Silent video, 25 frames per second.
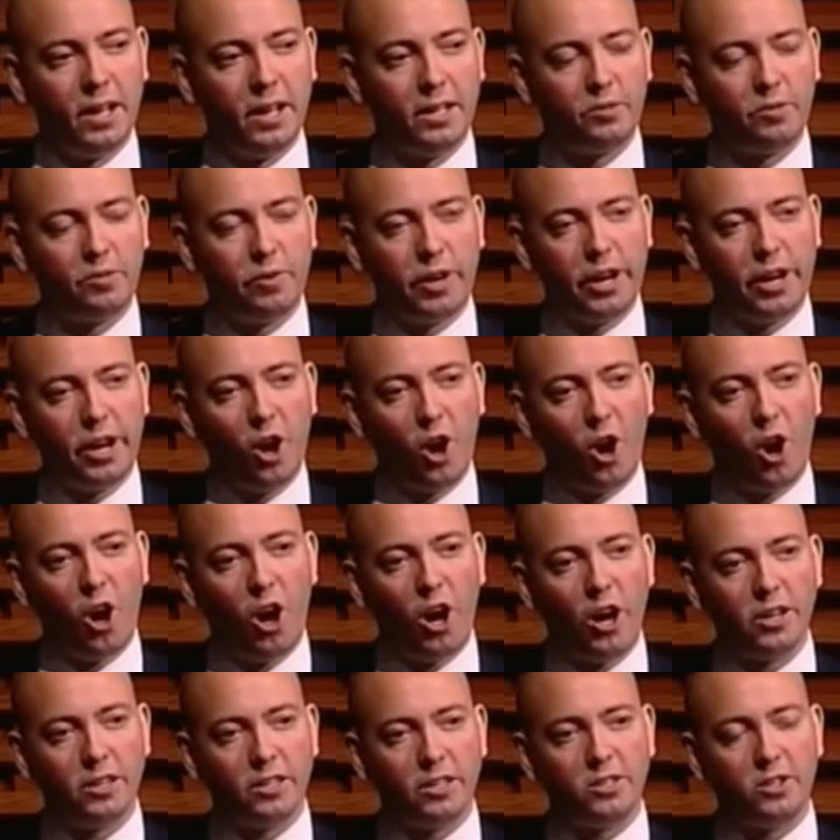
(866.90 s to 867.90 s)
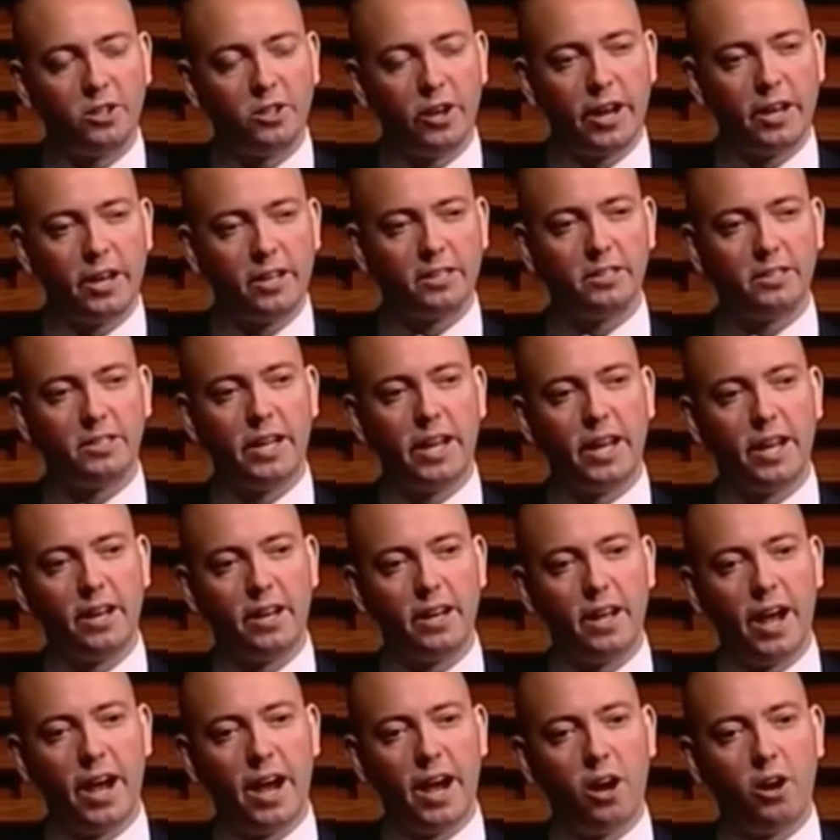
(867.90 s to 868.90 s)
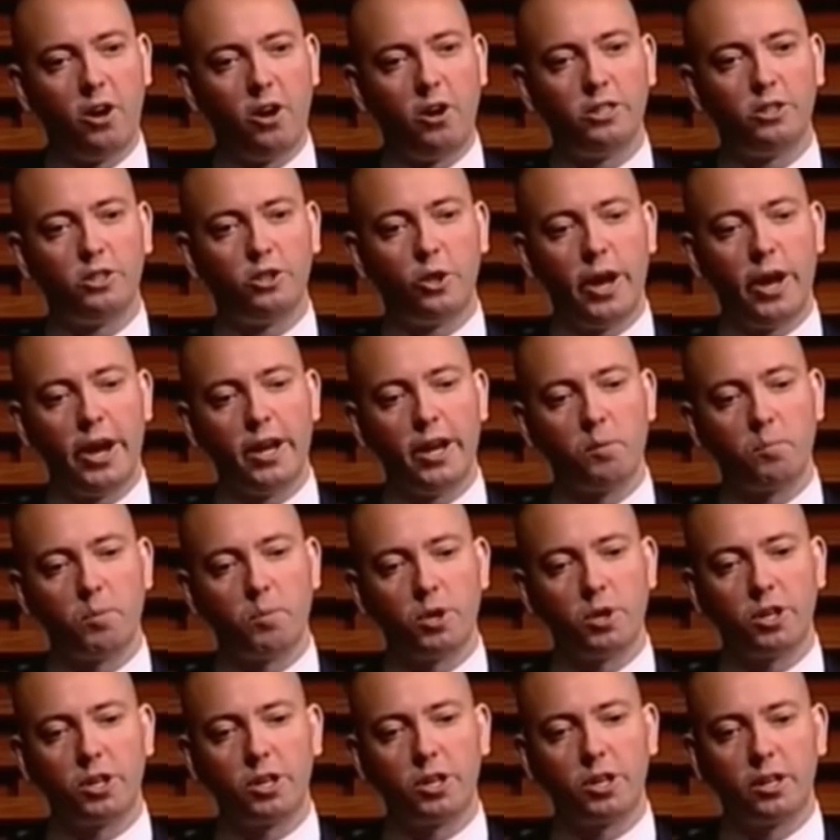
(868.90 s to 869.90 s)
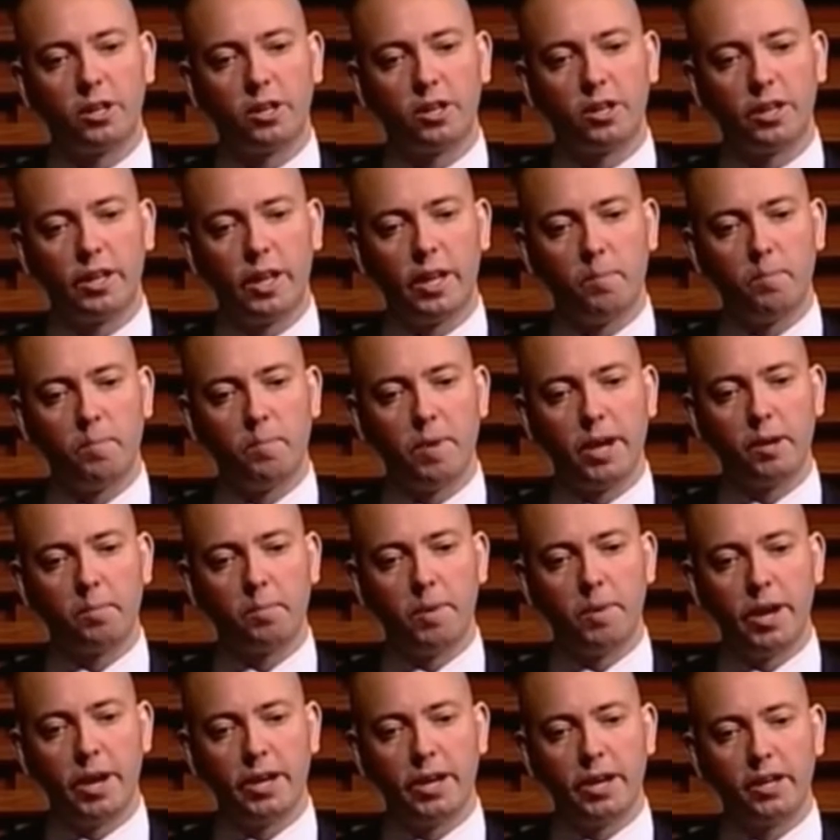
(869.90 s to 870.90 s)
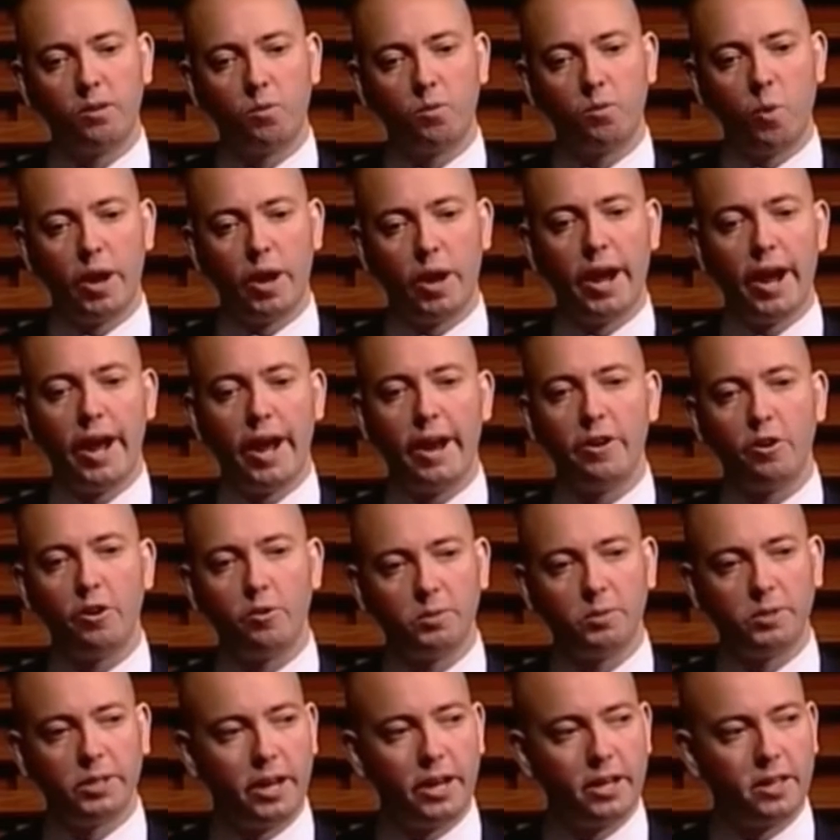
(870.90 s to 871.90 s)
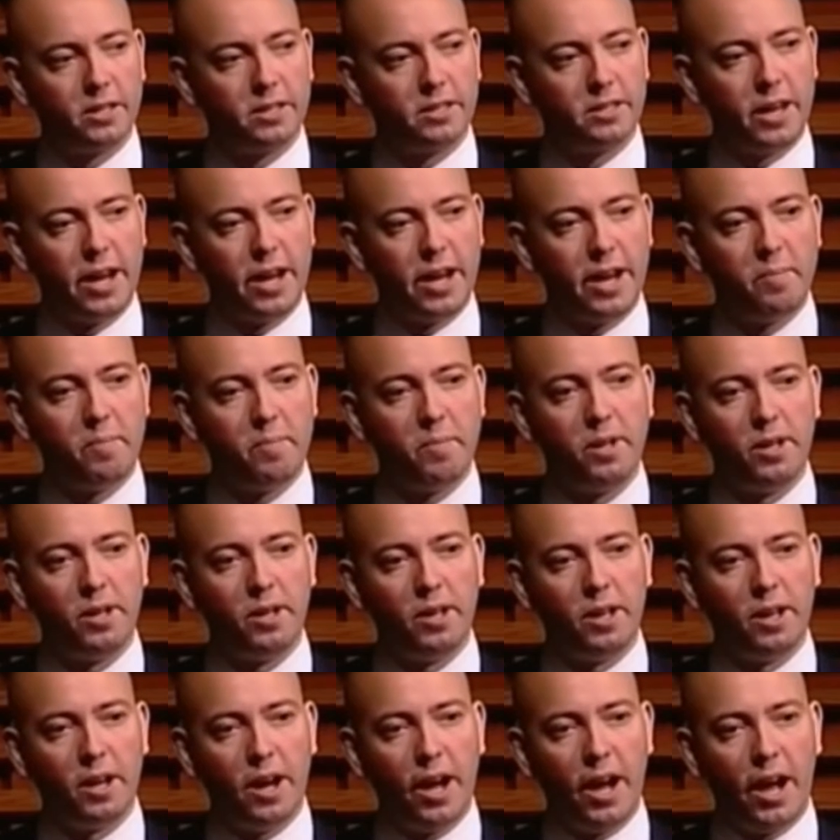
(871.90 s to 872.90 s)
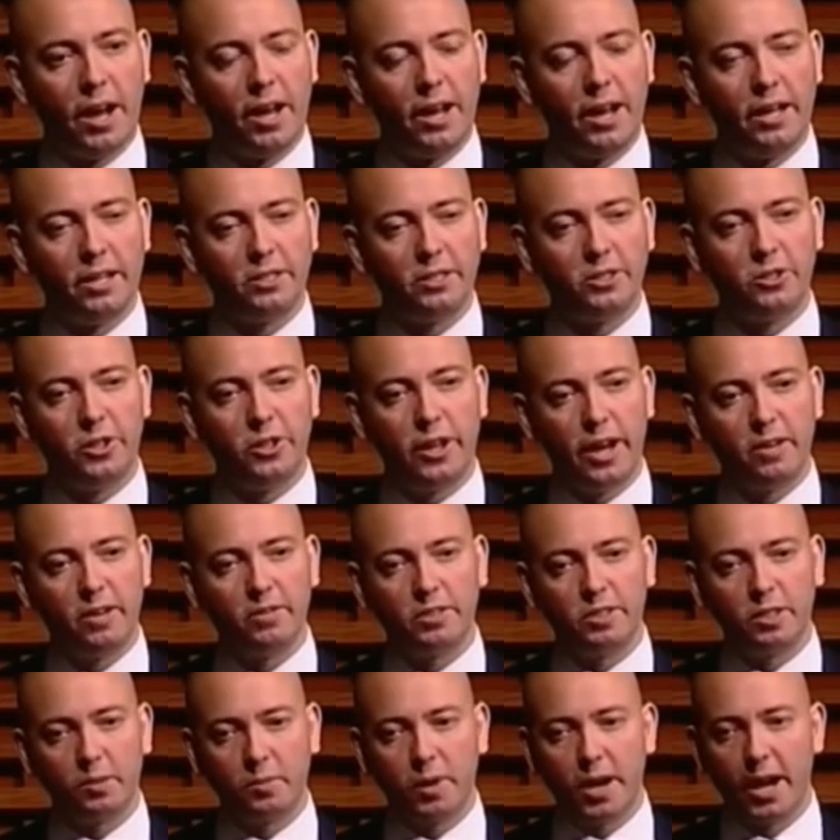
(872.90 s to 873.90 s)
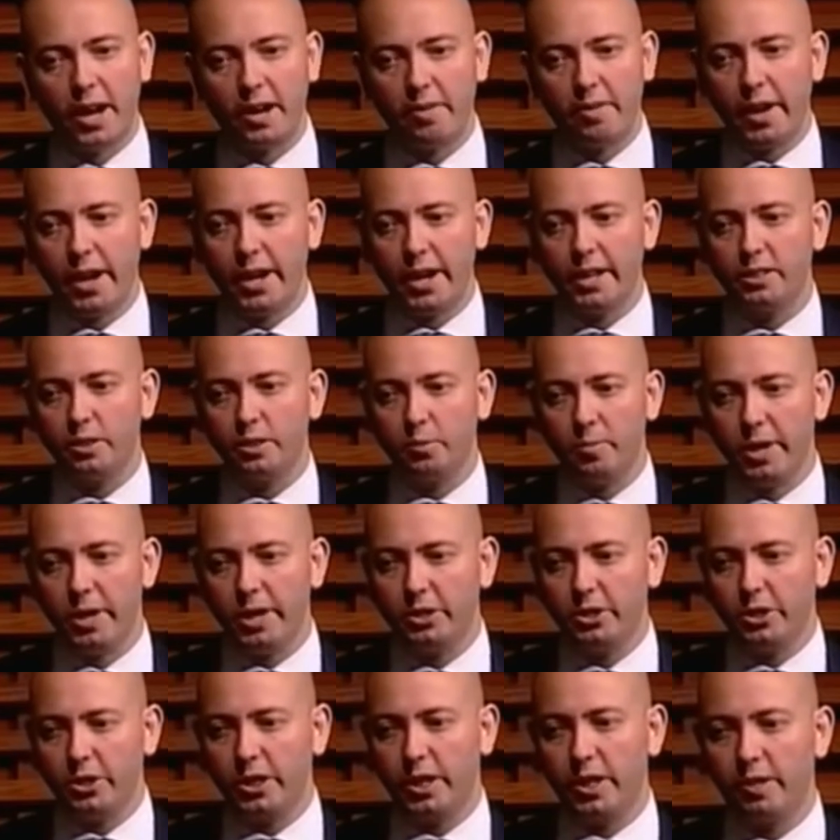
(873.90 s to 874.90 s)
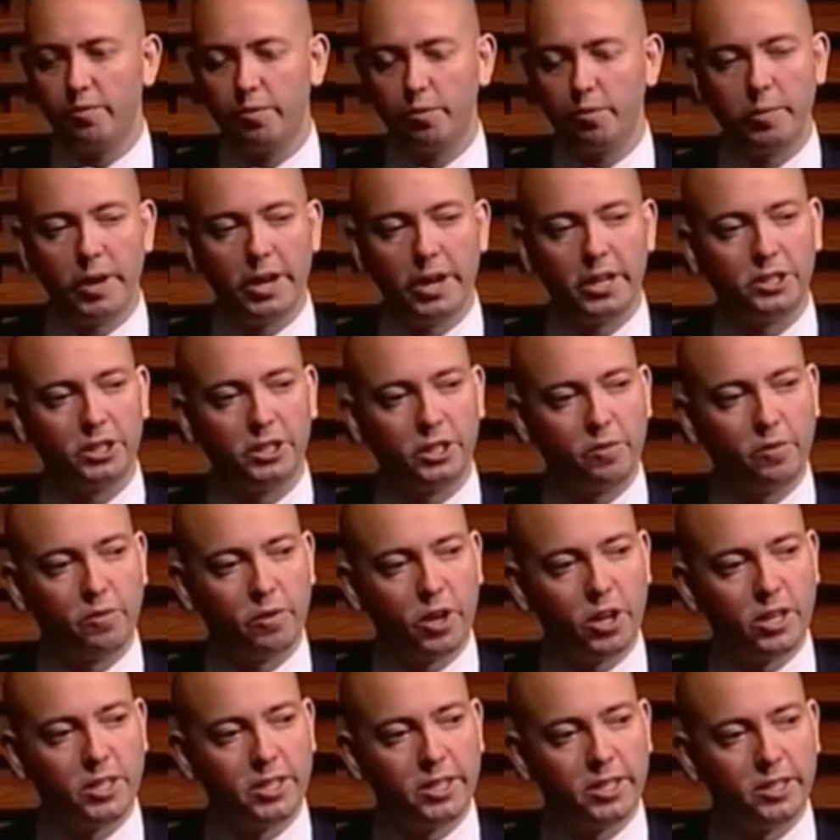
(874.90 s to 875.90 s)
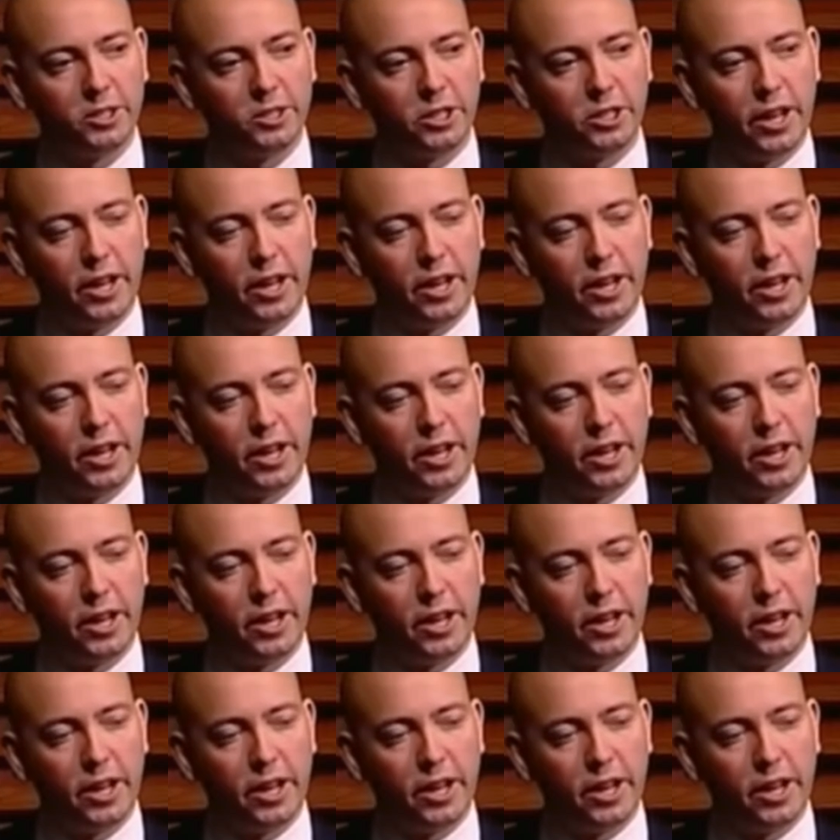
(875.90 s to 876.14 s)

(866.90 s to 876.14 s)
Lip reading: It's very hard to understand how a trading book can make money 100% of the time unless you have some kind of asymmetric information advantage.